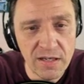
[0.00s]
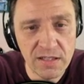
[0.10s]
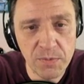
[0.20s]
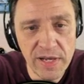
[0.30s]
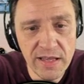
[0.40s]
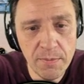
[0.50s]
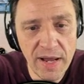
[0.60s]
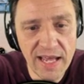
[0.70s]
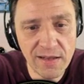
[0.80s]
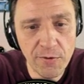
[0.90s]
He's playing the
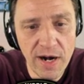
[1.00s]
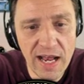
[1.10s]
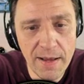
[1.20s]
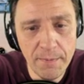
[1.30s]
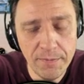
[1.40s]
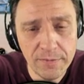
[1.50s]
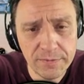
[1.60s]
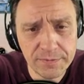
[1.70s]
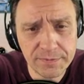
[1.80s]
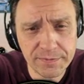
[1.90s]
battle ram.
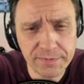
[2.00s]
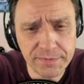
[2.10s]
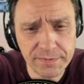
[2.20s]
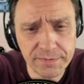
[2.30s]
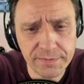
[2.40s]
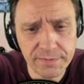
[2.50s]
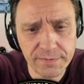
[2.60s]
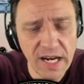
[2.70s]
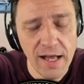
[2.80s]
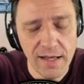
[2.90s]

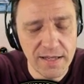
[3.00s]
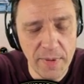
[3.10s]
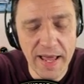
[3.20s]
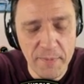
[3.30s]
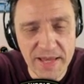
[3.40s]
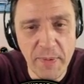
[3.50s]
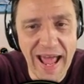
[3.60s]
Uh, the, the